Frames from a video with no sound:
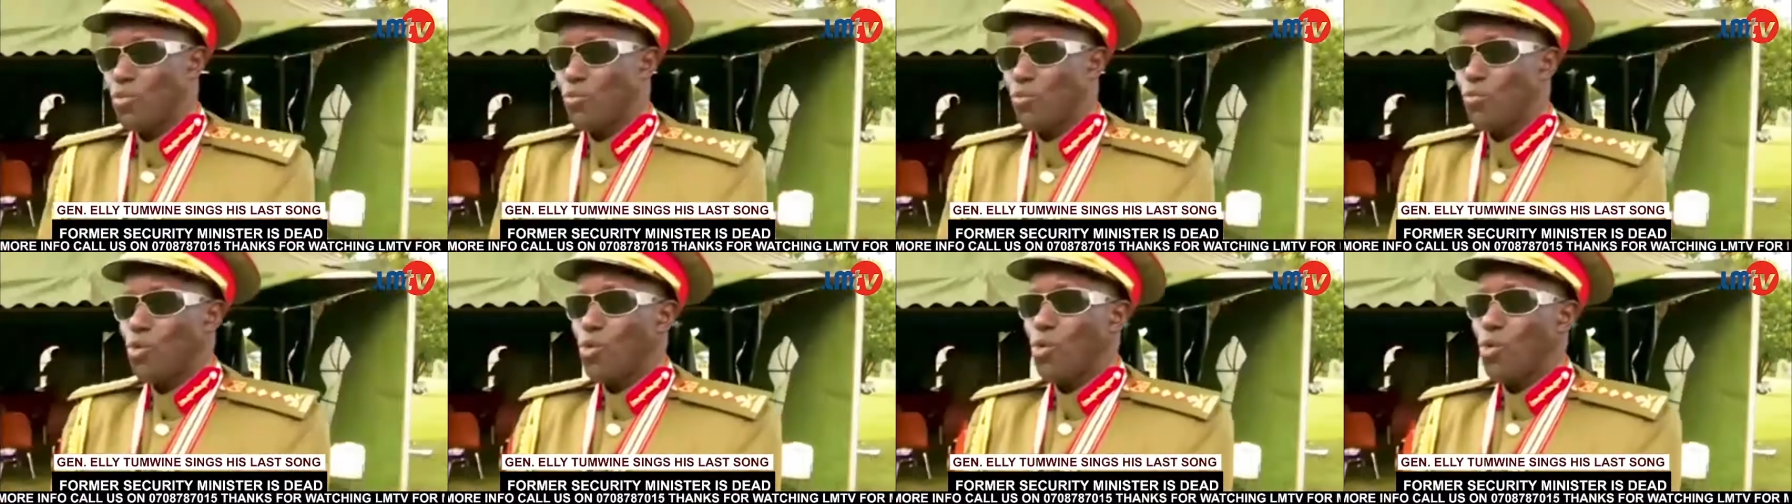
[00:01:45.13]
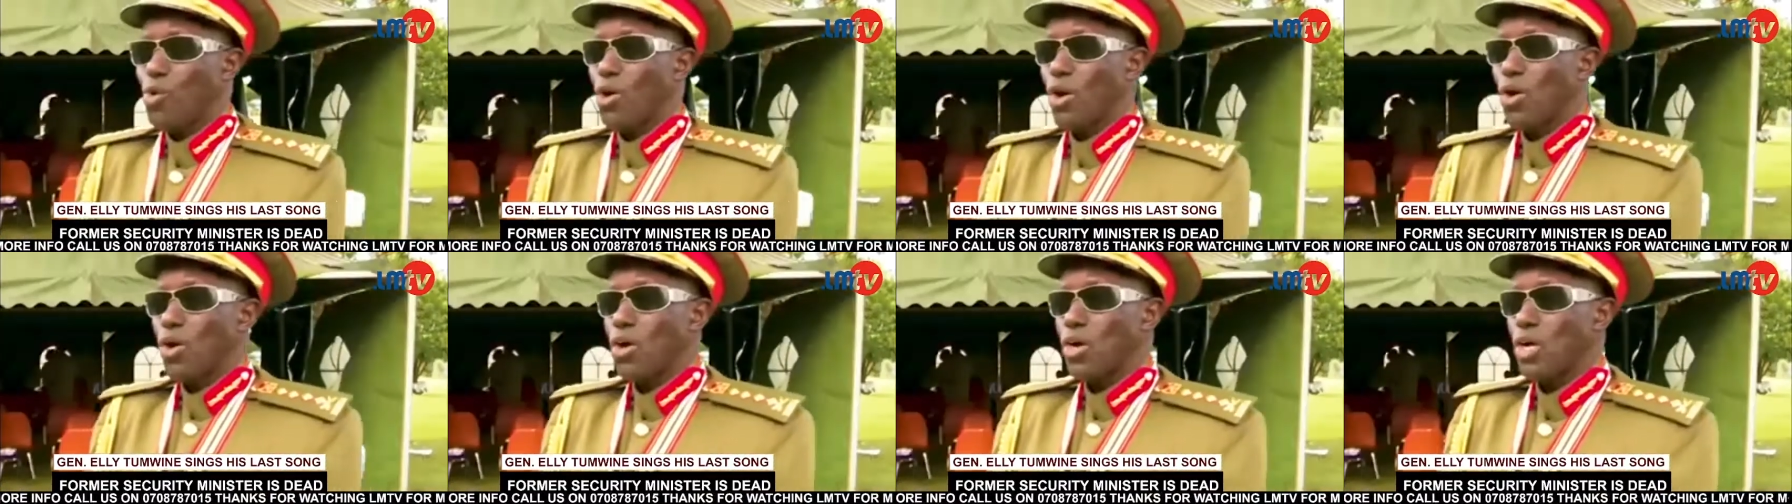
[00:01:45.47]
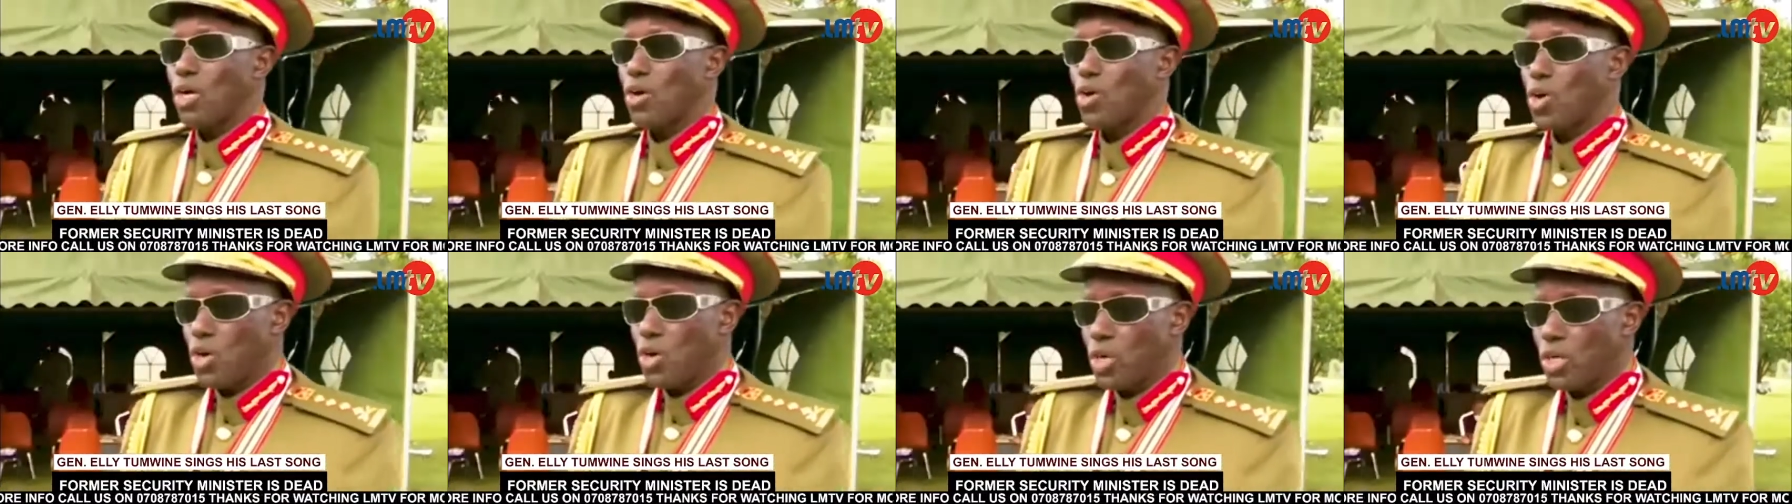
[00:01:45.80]
For
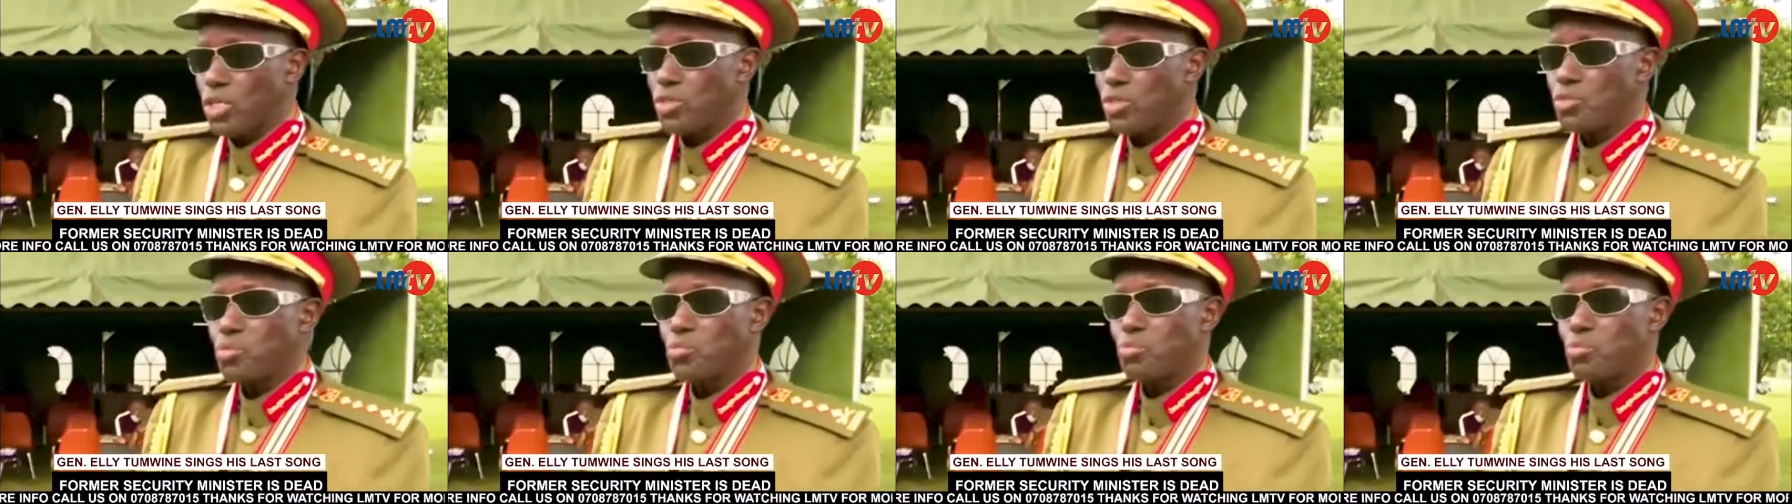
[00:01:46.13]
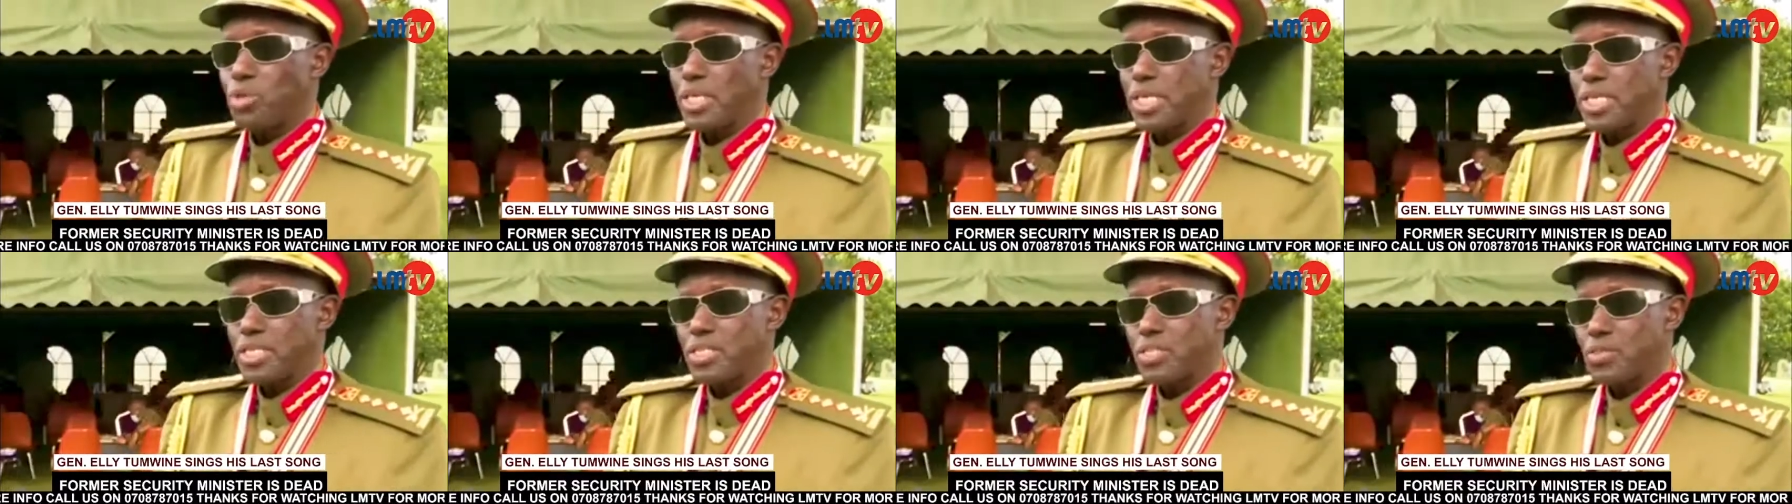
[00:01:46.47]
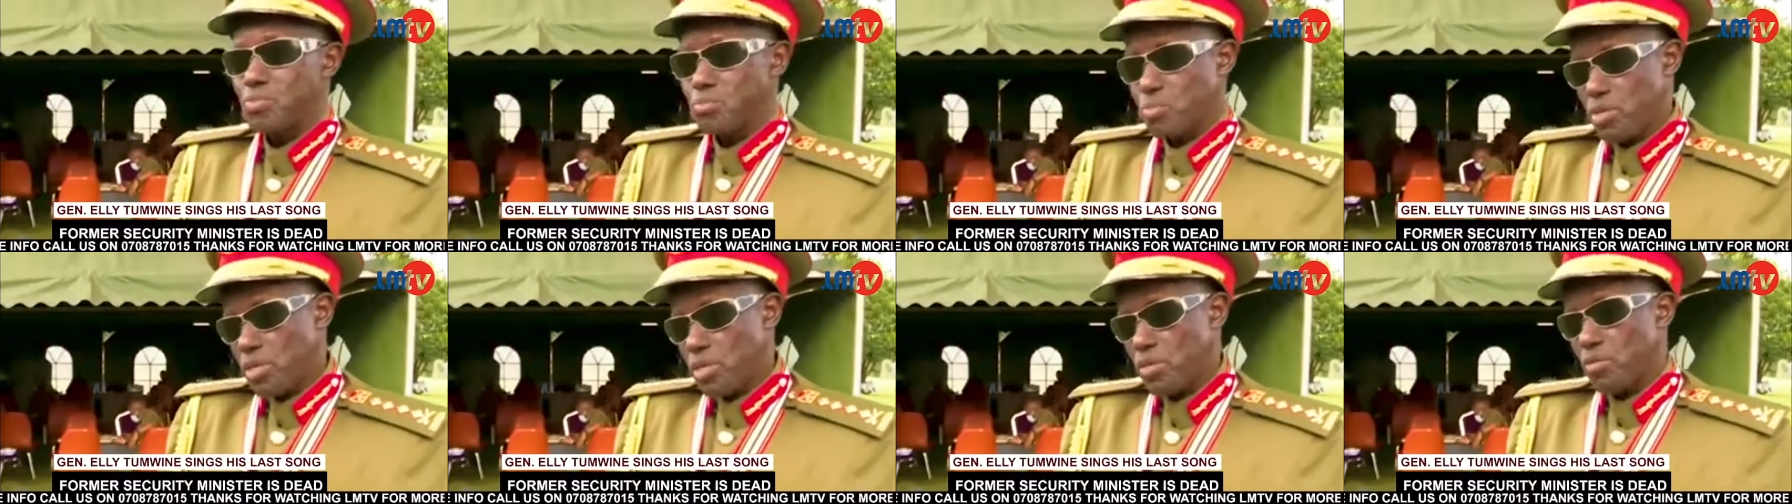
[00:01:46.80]
God to bless
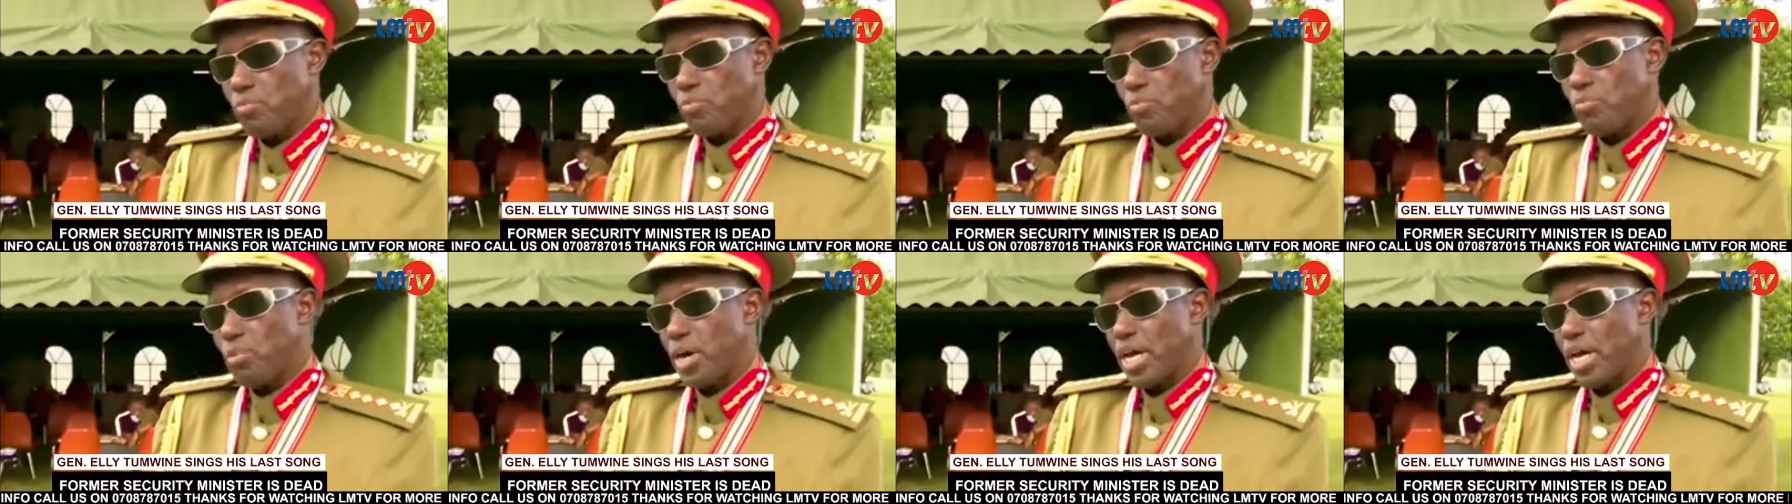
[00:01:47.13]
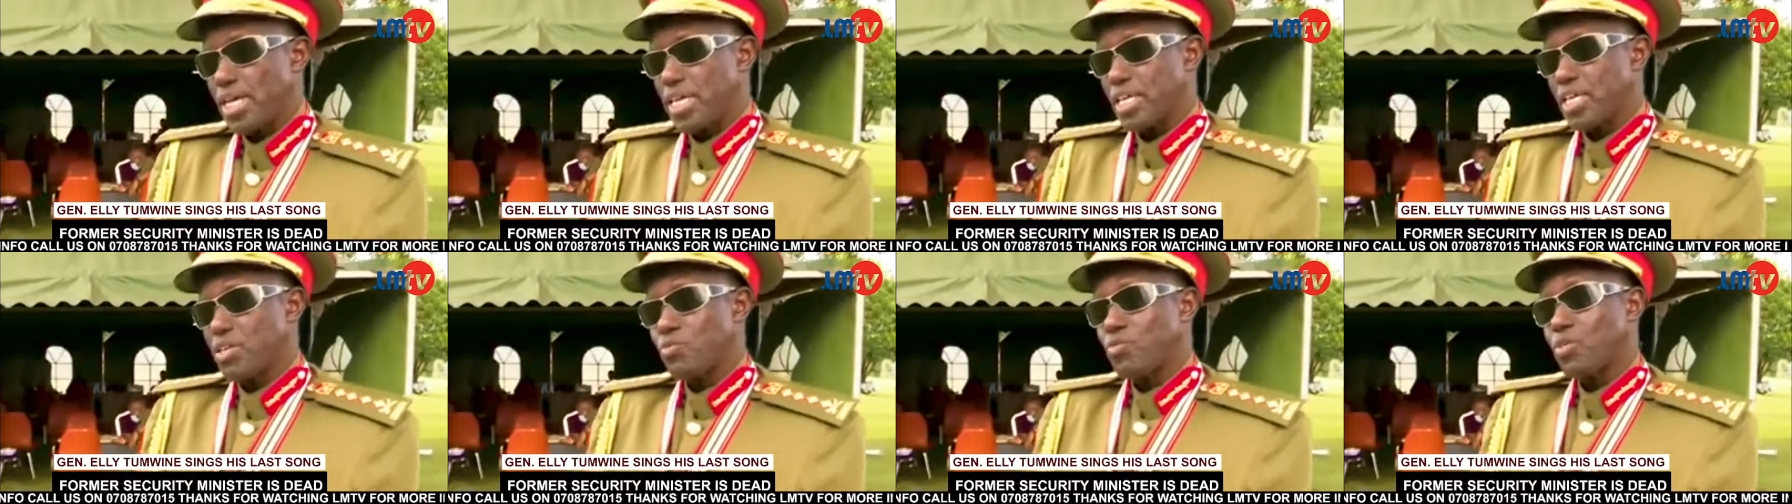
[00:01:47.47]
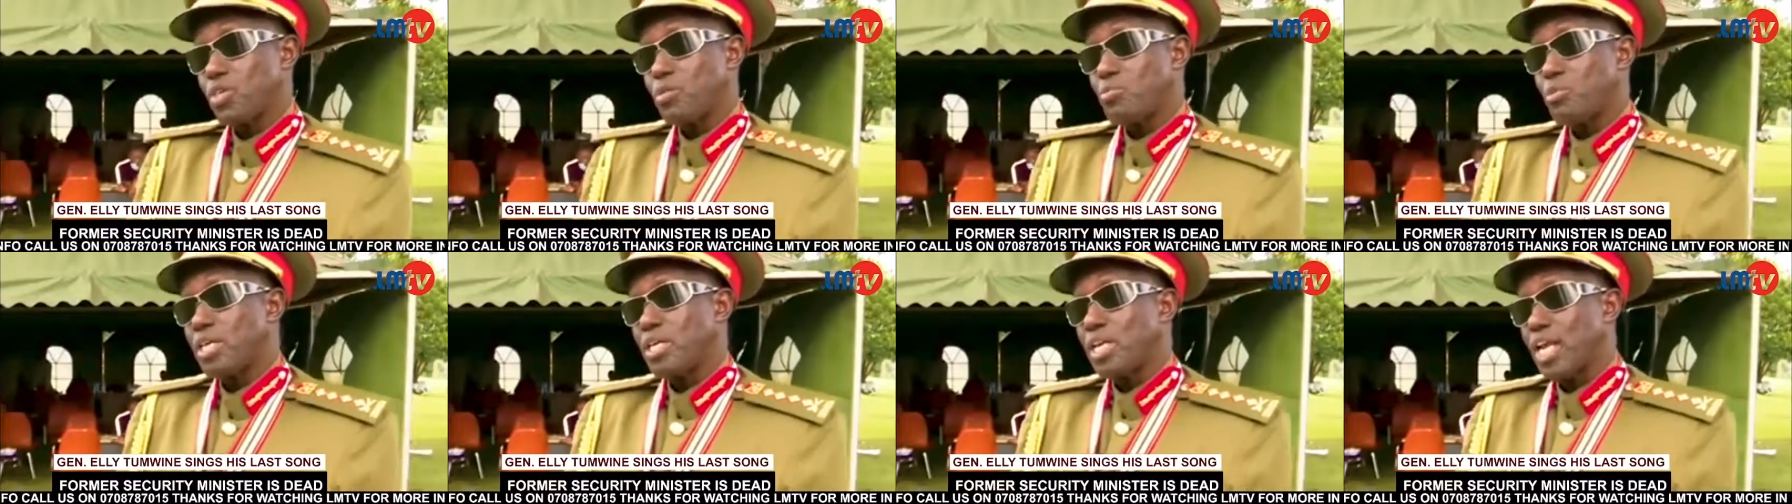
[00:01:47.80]
me by
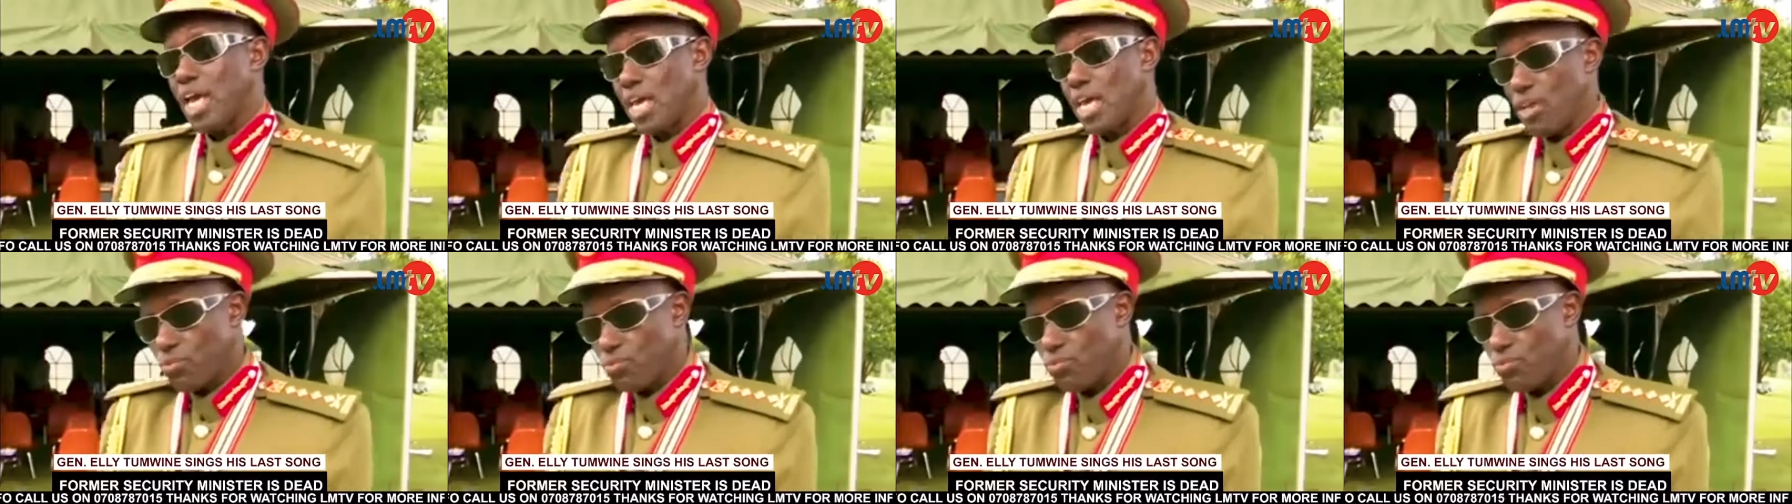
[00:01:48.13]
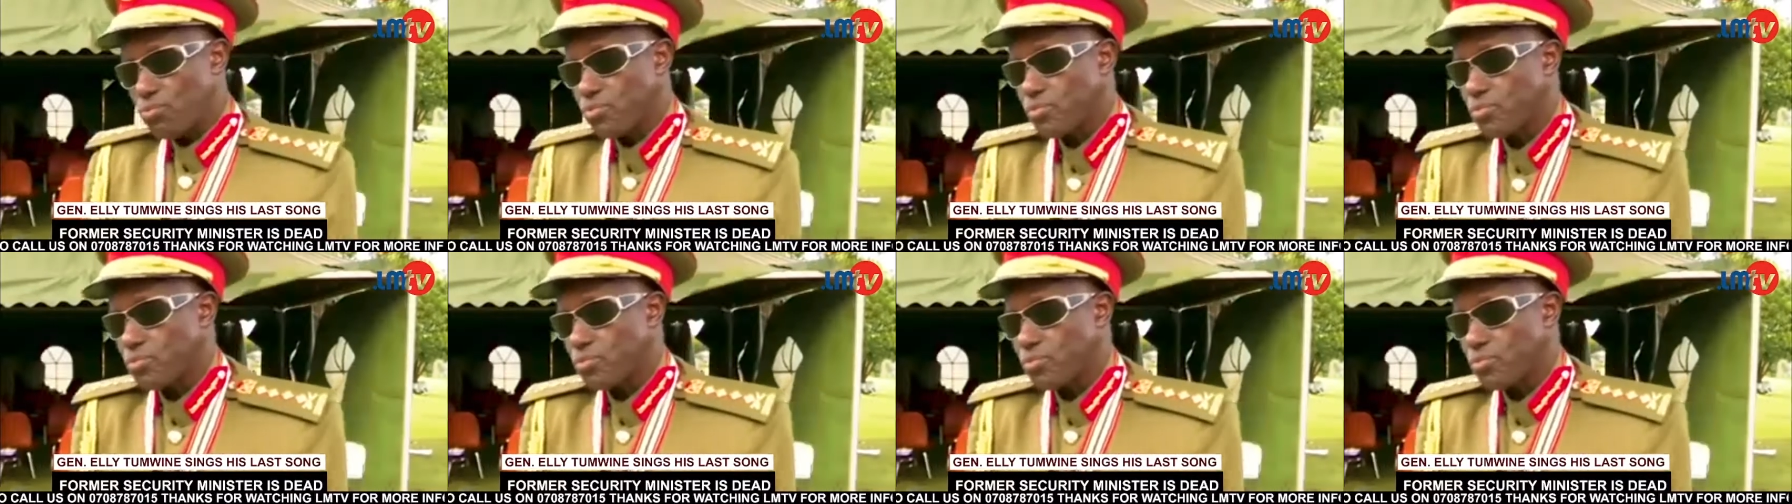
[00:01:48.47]
giving me life